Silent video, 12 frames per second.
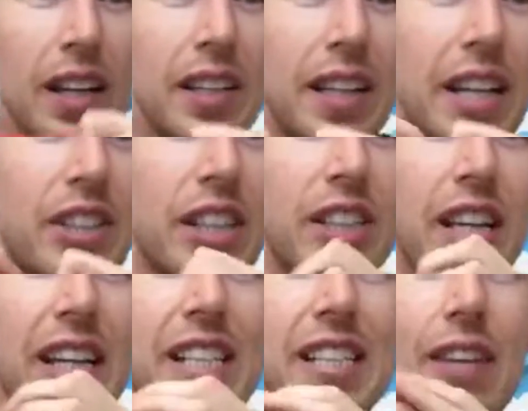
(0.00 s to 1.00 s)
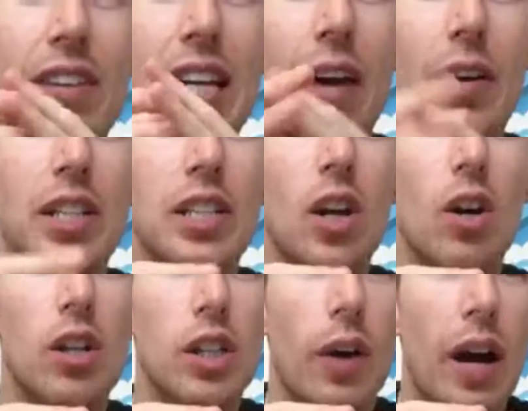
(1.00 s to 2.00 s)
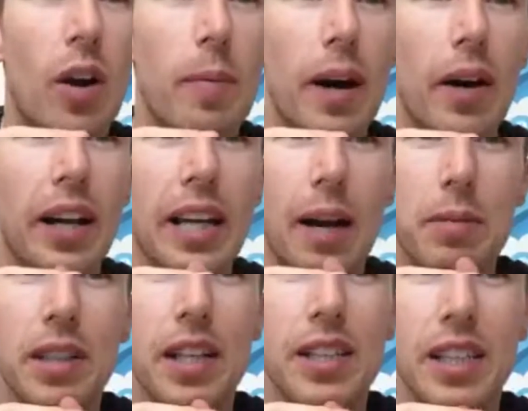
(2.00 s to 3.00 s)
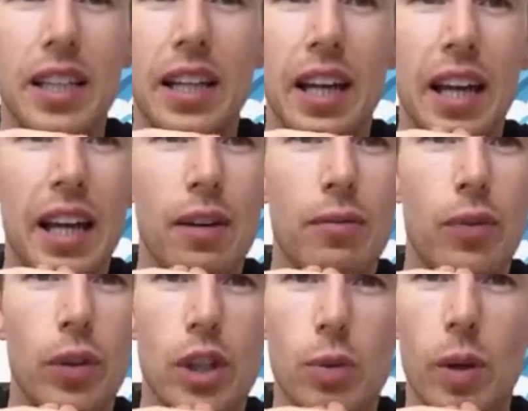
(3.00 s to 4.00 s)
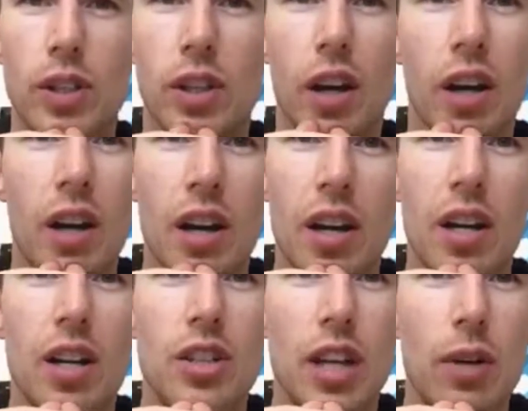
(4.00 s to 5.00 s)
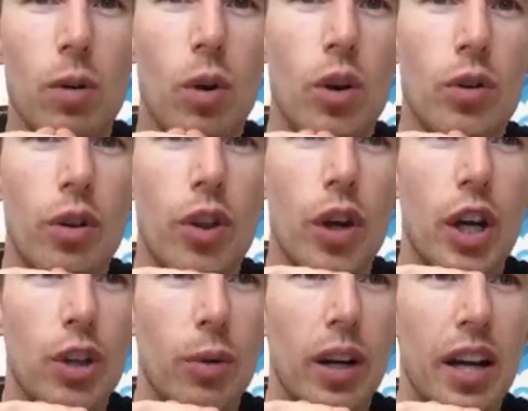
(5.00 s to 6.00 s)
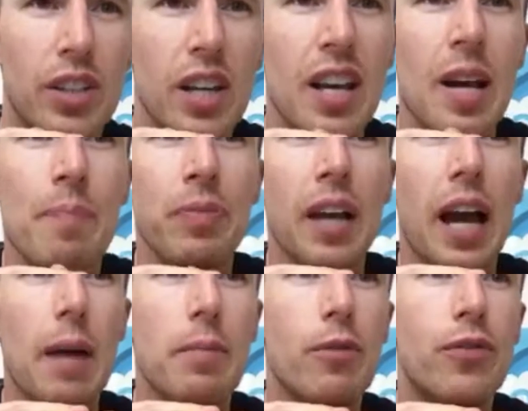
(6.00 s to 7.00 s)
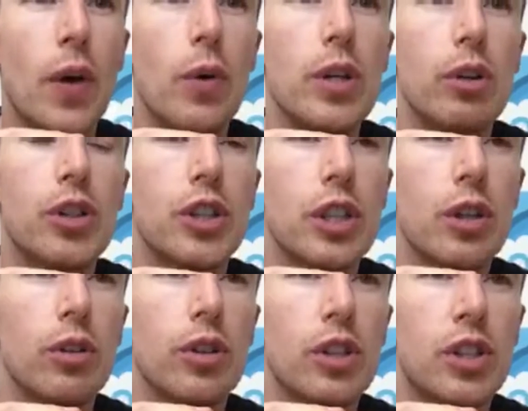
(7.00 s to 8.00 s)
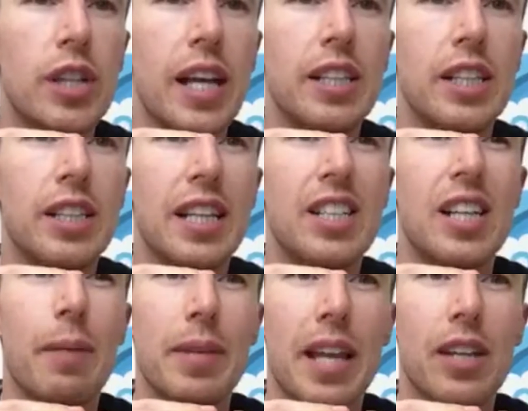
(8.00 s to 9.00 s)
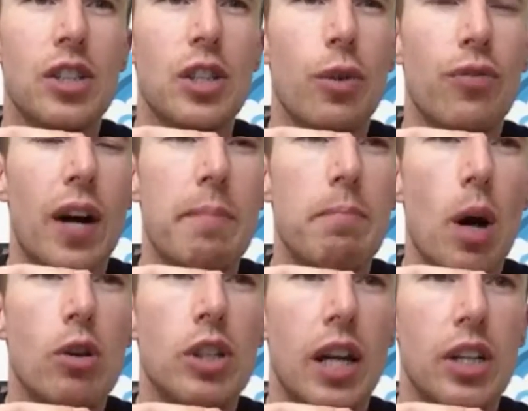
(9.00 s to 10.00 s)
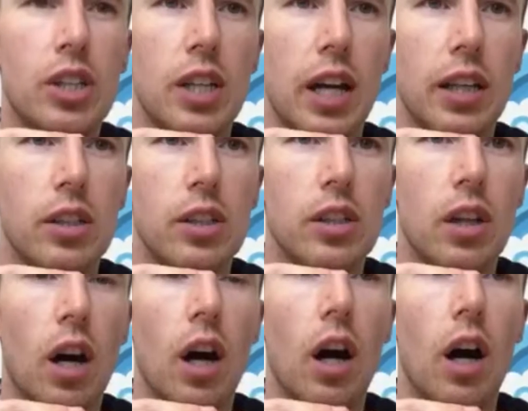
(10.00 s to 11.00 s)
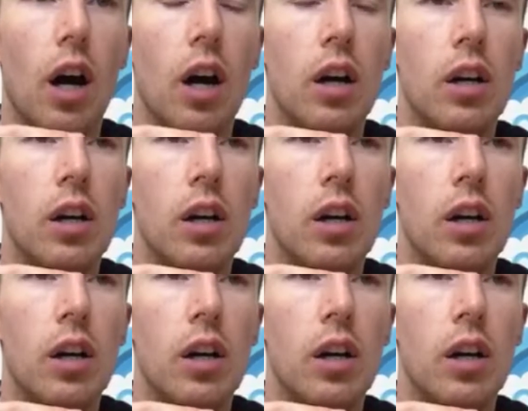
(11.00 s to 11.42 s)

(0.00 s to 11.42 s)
Dear16 is 7 characters long, so how about encapsulating it for the Twitter general 133 letters? Phil, your Dear16, I mean, that's, you'll find most hashtags are